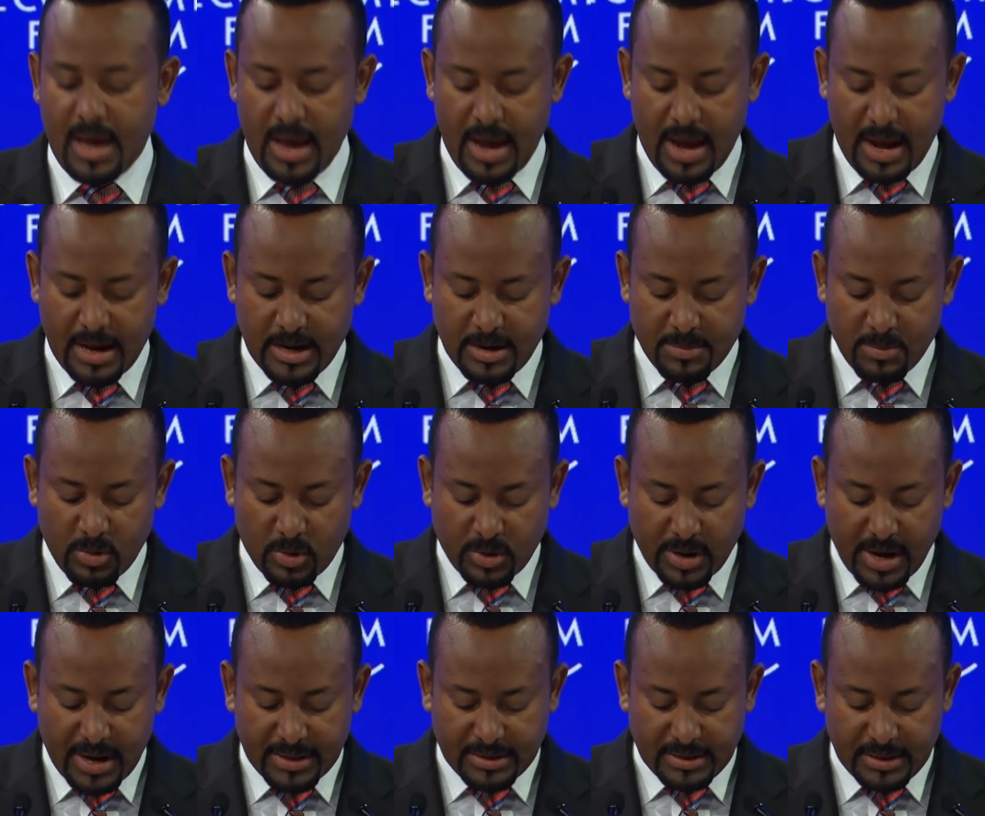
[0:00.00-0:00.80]
a
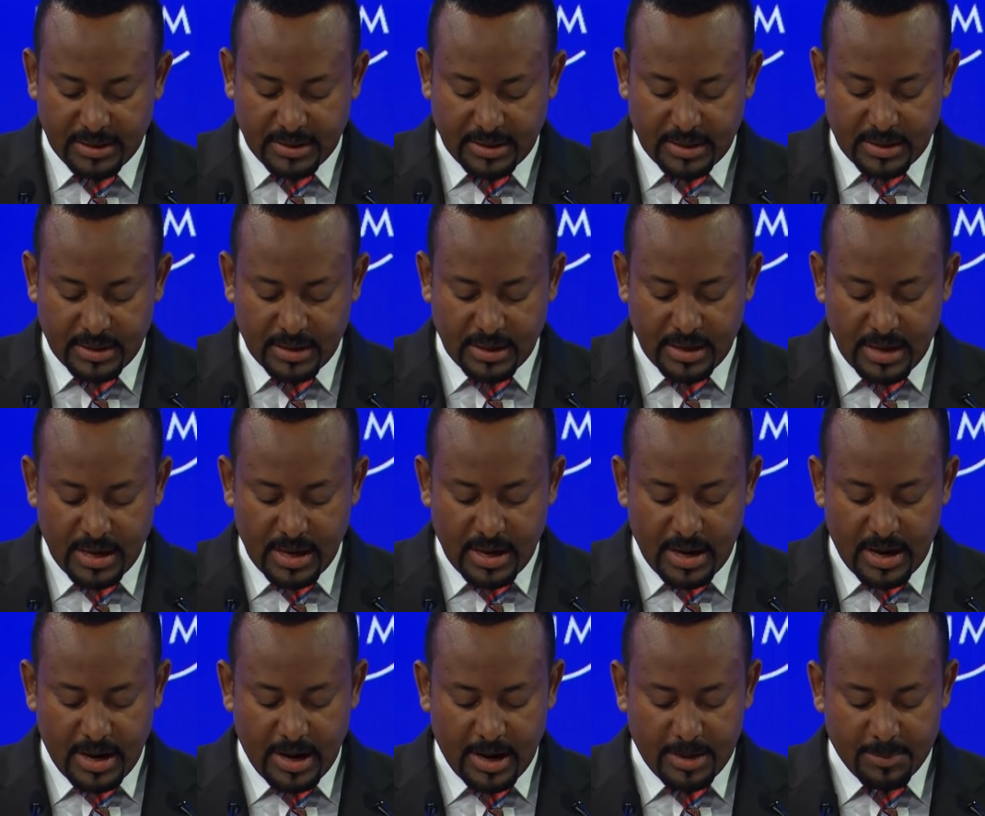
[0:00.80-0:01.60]
democratic
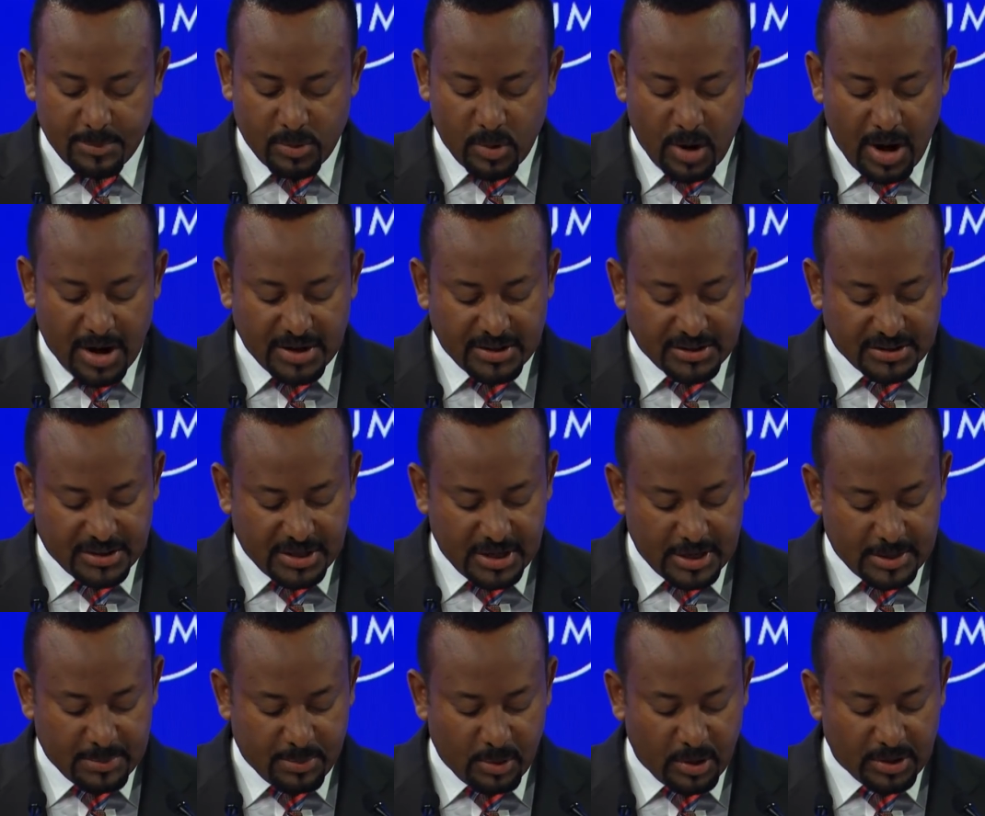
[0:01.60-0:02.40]
and
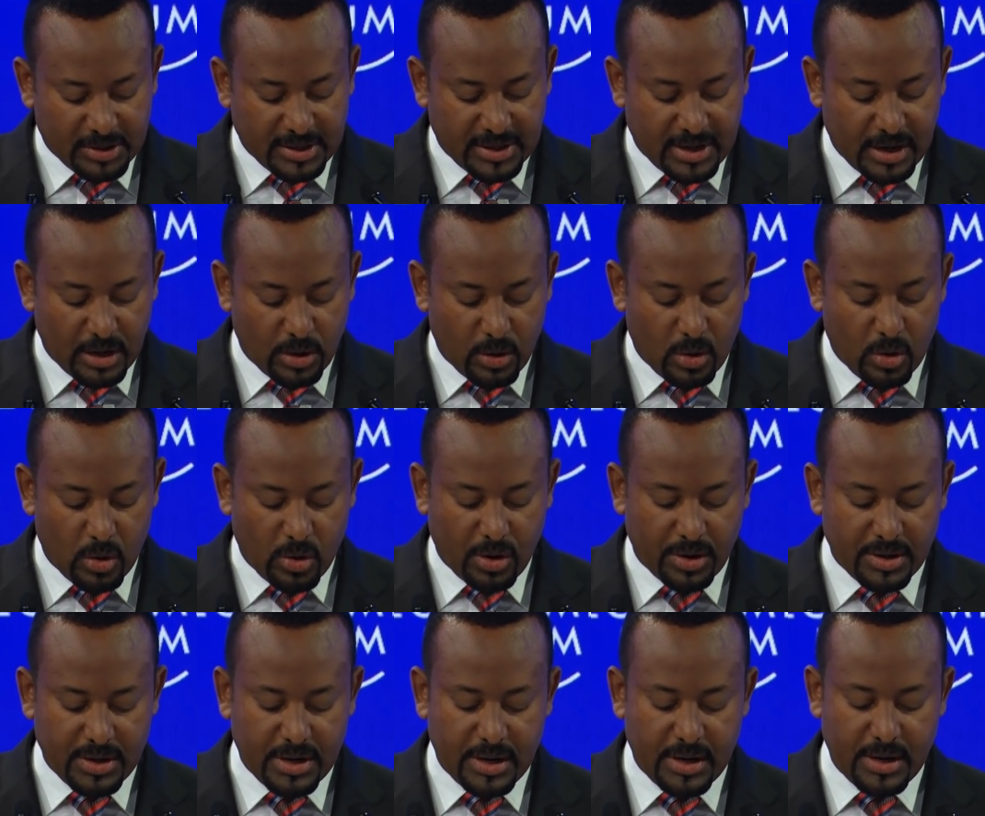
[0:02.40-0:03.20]
pluralistic political
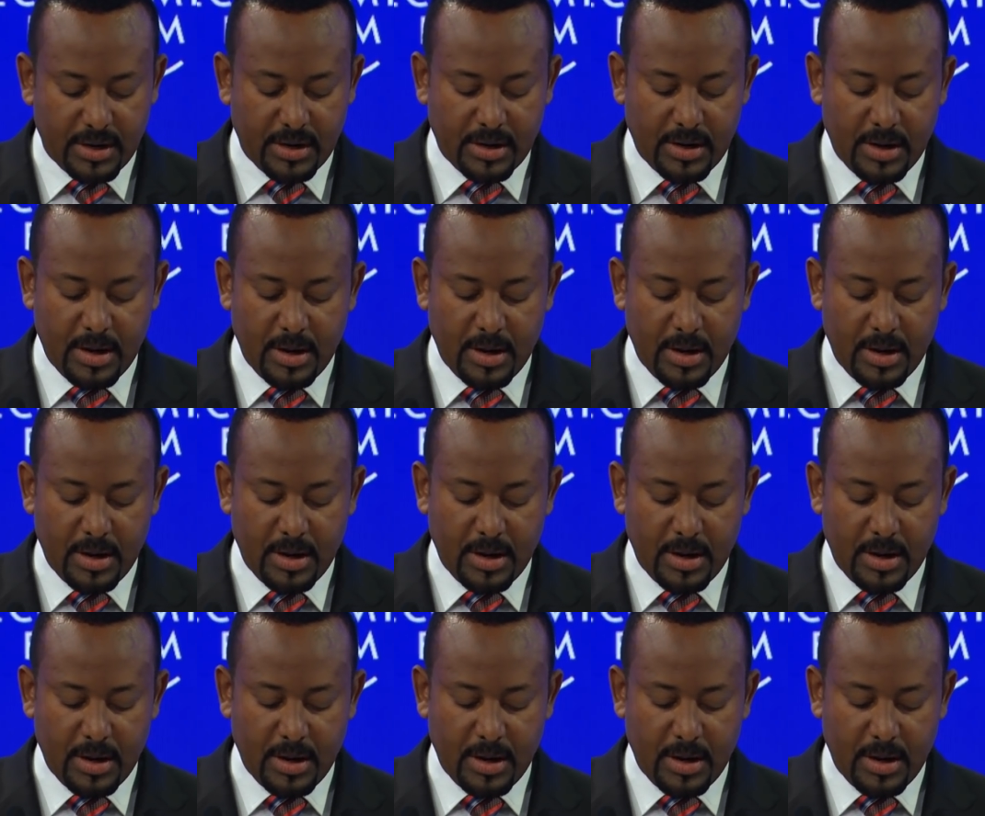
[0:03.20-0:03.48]
order